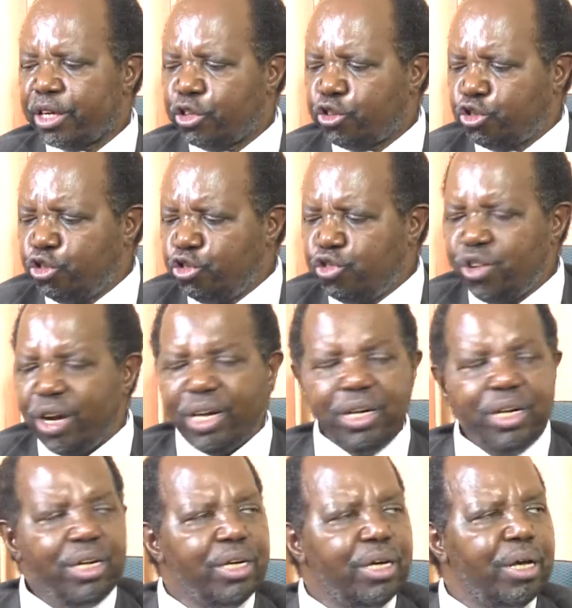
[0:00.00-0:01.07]

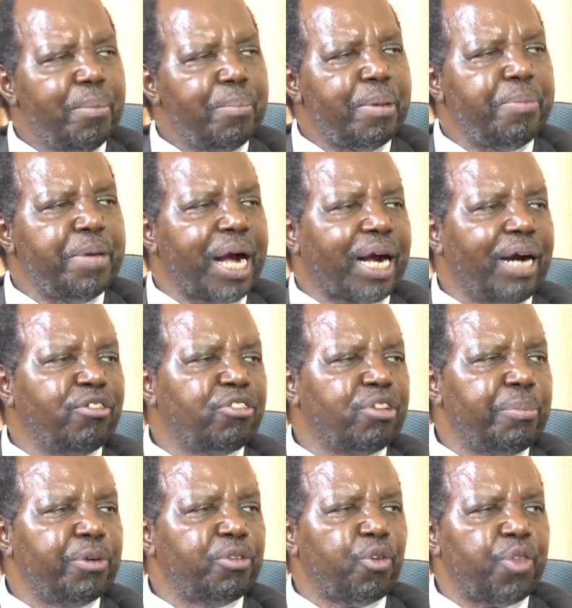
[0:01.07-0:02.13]
Children may be
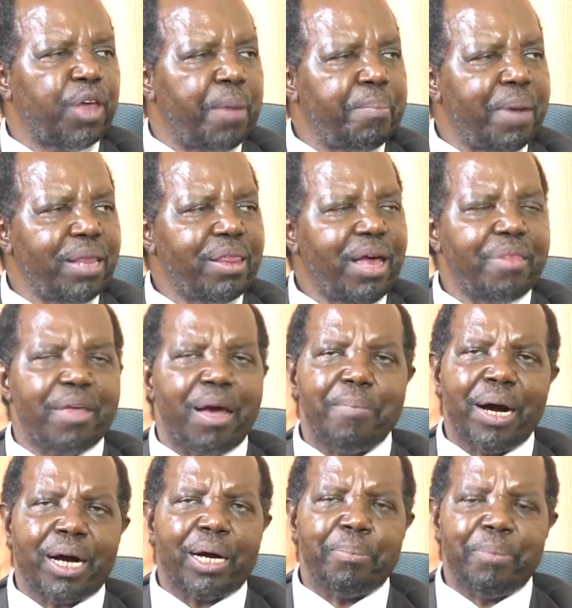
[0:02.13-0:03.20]
accountable to their mother
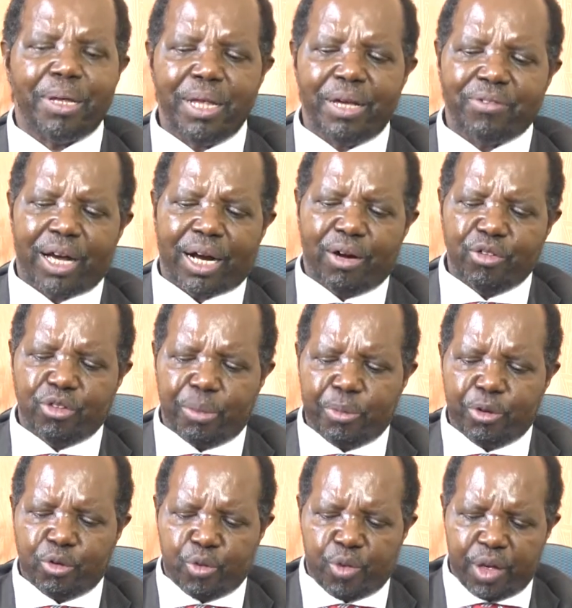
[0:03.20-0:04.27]
is
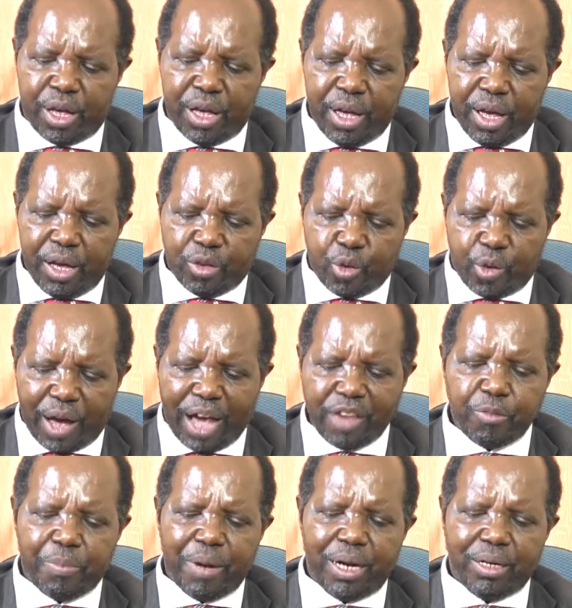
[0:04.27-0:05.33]
accountable to to the
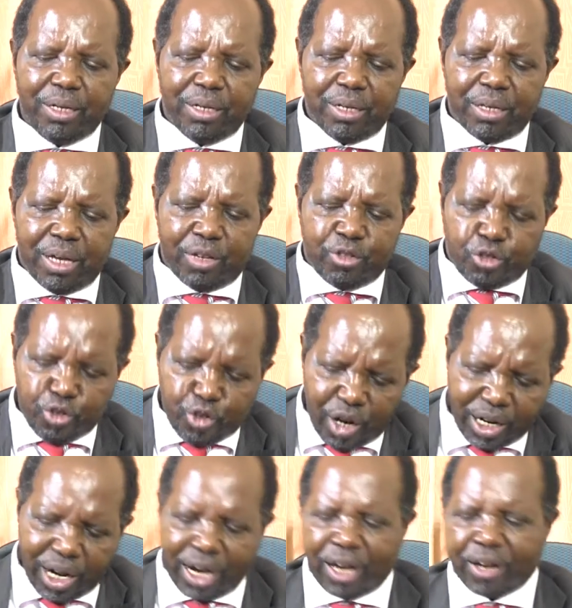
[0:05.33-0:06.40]
husband, the
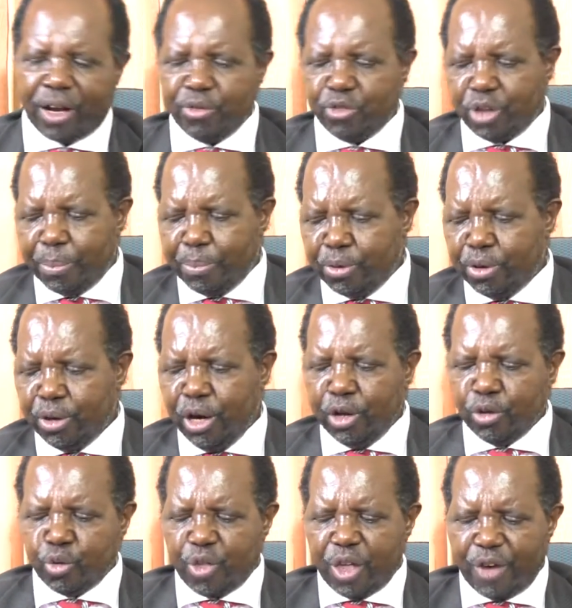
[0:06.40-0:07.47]
children are
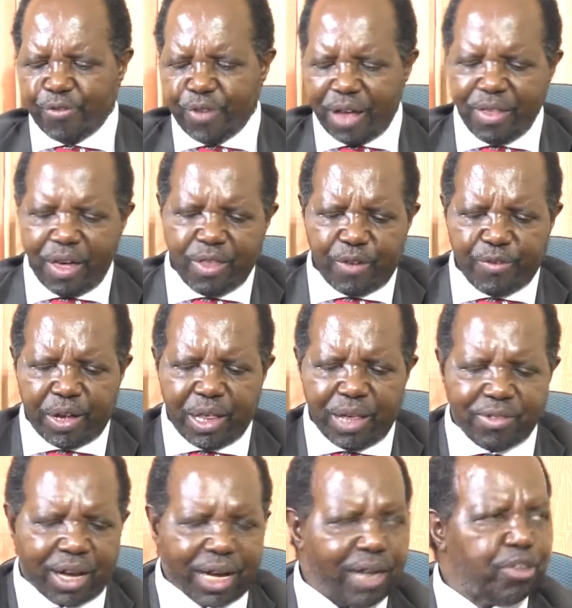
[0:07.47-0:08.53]
accountable to their father
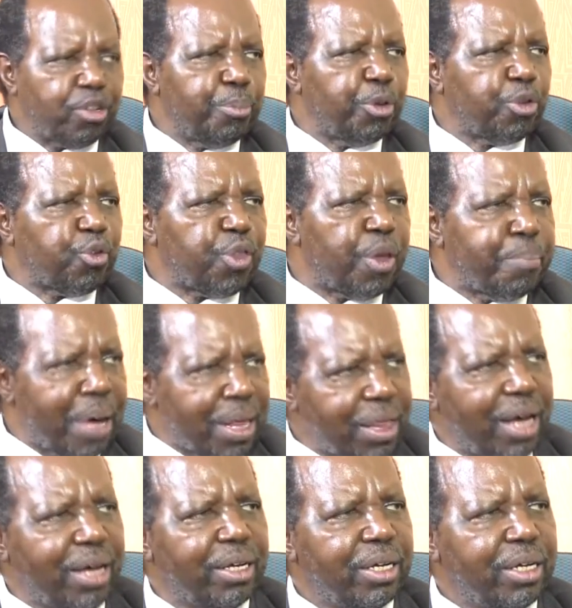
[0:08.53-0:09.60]
is accountable to the mother.